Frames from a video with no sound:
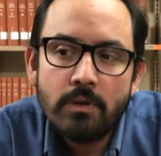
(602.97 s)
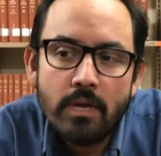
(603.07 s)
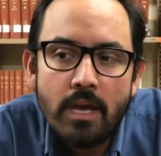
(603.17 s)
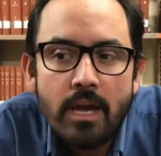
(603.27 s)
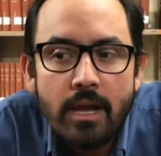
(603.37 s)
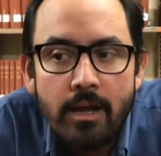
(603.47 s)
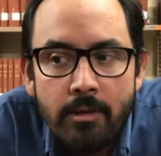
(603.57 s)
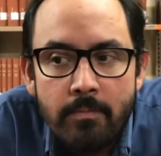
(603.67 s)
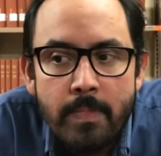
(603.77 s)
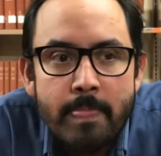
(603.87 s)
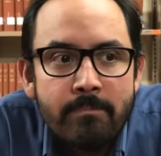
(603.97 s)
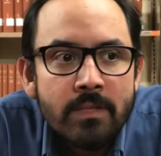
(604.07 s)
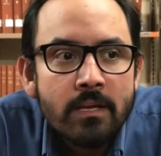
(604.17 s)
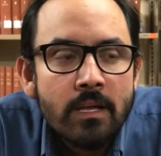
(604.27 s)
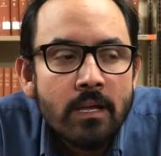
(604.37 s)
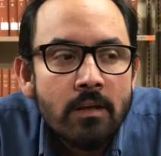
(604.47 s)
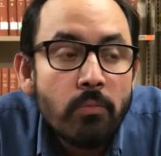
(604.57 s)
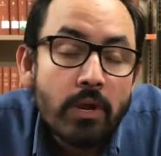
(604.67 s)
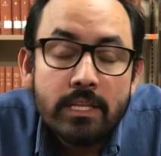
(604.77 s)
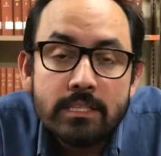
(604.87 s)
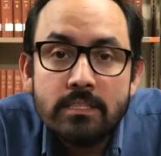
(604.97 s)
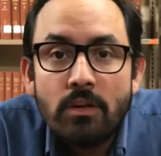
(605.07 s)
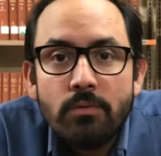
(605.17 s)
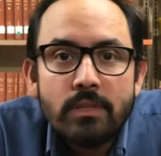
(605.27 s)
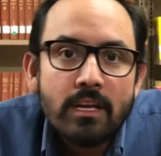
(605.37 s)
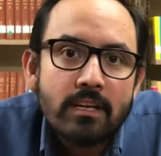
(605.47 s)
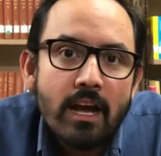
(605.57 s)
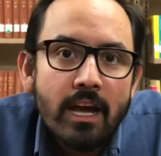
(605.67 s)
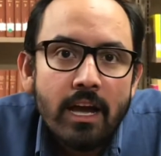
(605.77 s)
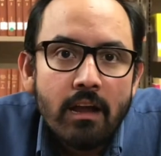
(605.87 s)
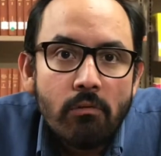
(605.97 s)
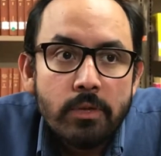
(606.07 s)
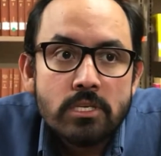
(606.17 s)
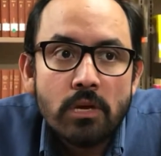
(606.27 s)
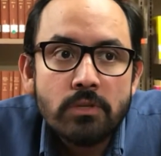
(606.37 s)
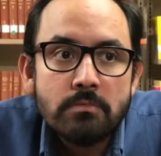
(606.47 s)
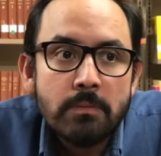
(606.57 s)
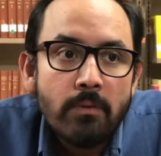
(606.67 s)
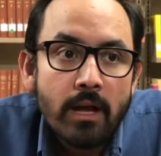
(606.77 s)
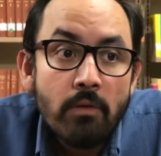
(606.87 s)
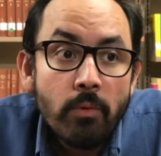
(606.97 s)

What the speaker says: Yeah, but I didn't know. Like I reached out to people.